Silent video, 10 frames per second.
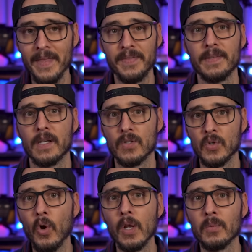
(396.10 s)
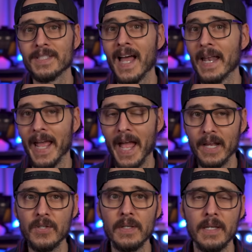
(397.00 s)
meant that the controller was not
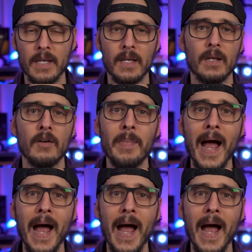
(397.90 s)
actually getting enough